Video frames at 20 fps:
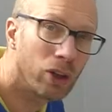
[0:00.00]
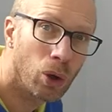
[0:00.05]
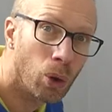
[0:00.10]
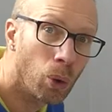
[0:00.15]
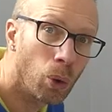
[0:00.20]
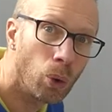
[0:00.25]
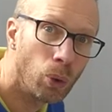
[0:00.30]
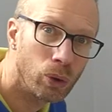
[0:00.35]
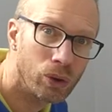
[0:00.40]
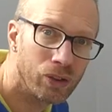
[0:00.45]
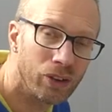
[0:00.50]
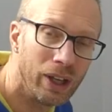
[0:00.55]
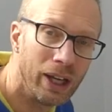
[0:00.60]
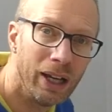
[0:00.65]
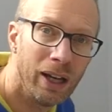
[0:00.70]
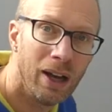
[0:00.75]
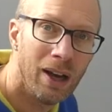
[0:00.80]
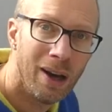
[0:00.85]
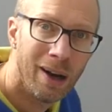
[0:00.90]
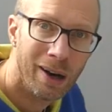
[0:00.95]
caulked
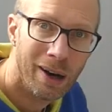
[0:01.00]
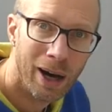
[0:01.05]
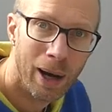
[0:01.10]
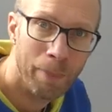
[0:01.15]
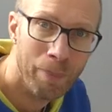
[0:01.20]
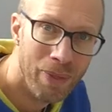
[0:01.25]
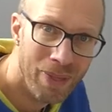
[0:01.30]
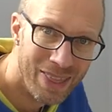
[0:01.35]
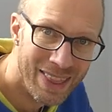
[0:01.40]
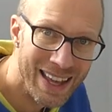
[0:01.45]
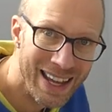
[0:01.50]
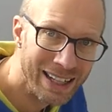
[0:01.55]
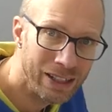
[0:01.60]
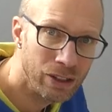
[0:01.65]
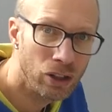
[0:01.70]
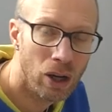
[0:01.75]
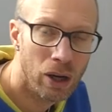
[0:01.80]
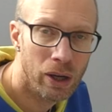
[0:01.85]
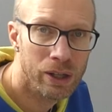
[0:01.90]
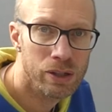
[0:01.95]
it, I'm then
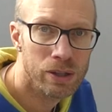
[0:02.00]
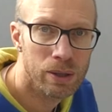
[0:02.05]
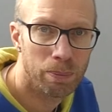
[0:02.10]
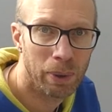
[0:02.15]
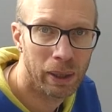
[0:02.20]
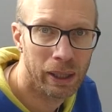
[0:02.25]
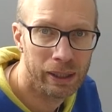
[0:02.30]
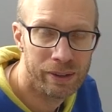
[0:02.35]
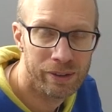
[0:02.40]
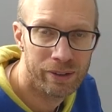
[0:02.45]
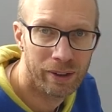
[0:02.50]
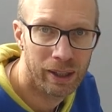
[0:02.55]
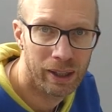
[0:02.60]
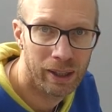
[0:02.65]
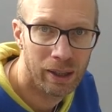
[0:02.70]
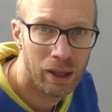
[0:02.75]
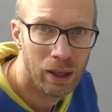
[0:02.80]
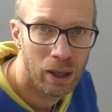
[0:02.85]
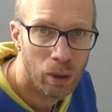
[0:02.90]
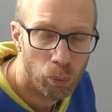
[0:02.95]
going to paint
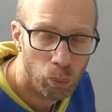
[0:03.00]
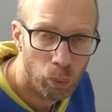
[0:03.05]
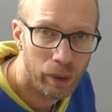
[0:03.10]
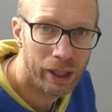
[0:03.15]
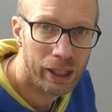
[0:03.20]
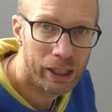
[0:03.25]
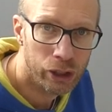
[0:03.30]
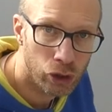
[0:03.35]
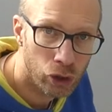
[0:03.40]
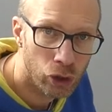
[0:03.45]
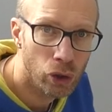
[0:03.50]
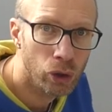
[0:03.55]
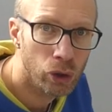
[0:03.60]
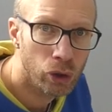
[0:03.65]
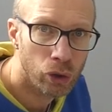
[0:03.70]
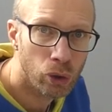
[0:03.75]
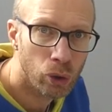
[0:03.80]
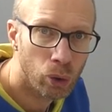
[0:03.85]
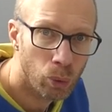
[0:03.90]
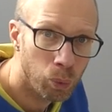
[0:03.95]
it with a
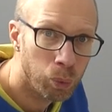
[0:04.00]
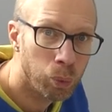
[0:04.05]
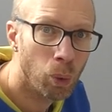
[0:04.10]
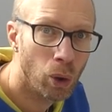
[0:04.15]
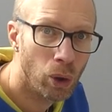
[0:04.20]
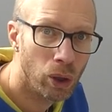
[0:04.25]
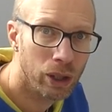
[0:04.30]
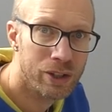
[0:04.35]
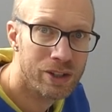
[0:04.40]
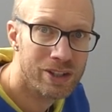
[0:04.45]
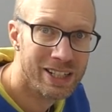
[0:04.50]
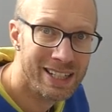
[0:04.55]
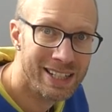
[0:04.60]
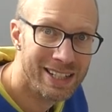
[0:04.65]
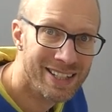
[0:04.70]
good quality